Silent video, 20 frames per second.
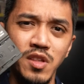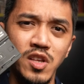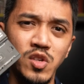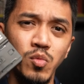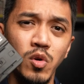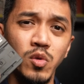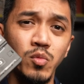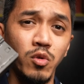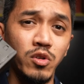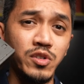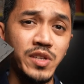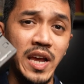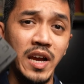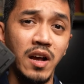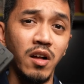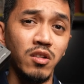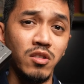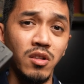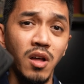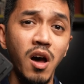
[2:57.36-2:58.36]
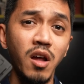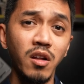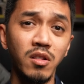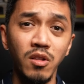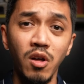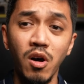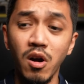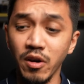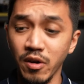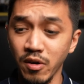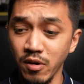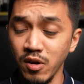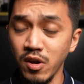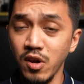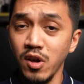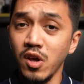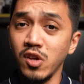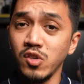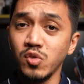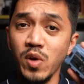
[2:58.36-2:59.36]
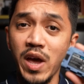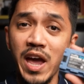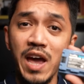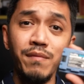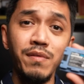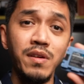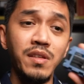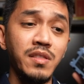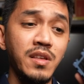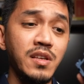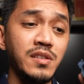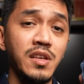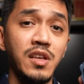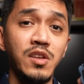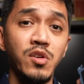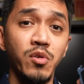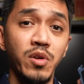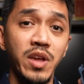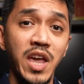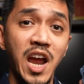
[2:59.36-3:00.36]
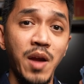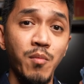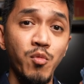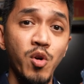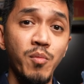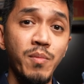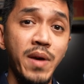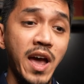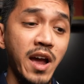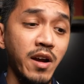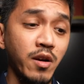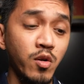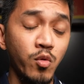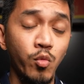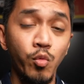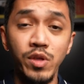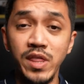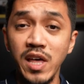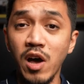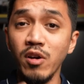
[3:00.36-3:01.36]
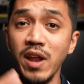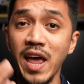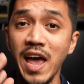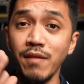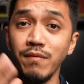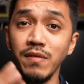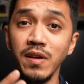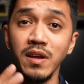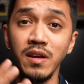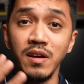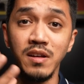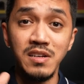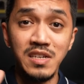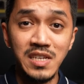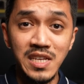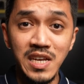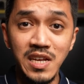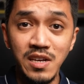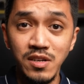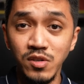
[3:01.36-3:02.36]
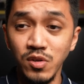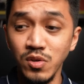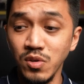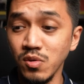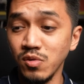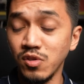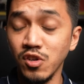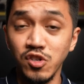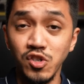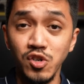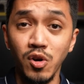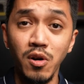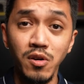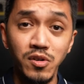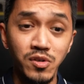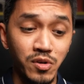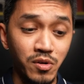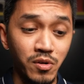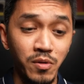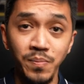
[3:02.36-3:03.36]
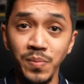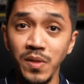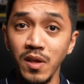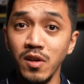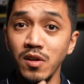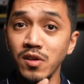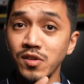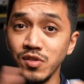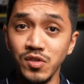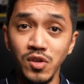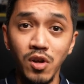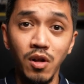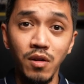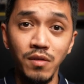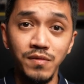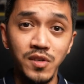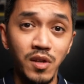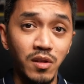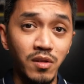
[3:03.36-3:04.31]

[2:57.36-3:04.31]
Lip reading: this one will take a lot longer. So having this in your camera bag without having a need to use a charger solves